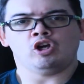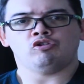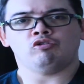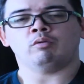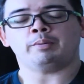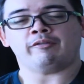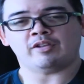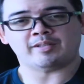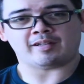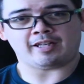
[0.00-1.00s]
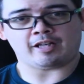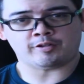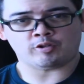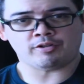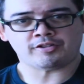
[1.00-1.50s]
You will be physically
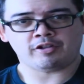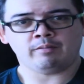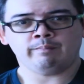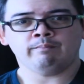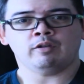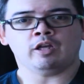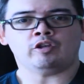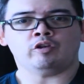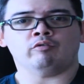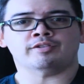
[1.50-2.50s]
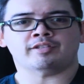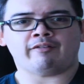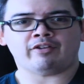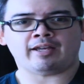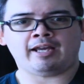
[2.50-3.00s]
exhausted, you will
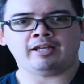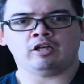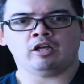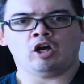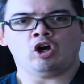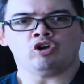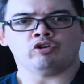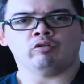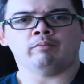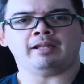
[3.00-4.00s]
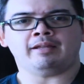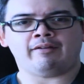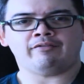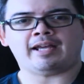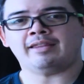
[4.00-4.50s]
suffocate, you will be
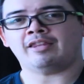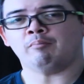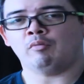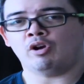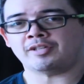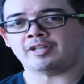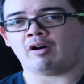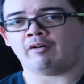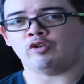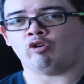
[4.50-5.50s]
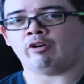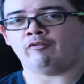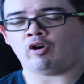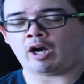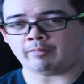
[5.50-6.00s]
left at the mercy of your
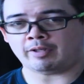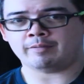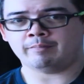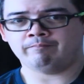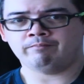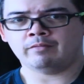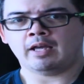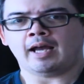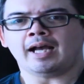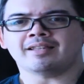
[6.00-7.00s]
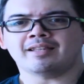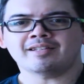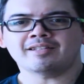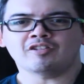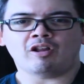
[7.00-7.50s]
environment.
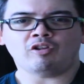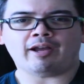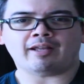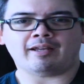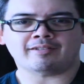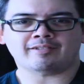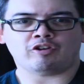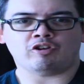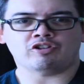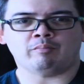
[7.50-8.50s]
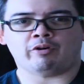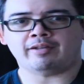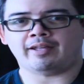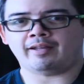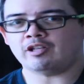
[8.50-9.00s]
This is not like an execution
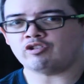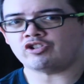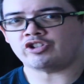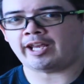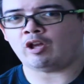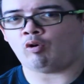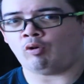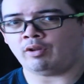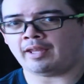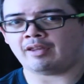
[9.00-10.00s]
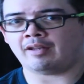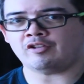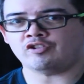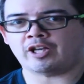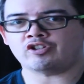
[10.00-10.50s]
by the electric chair or lethal
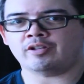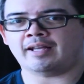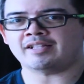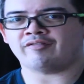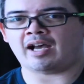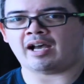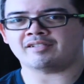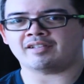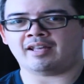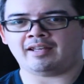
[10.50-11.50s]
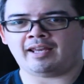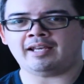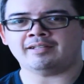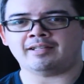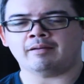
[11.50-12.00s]
injection that's fast and
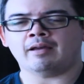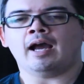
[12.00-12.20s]
easy.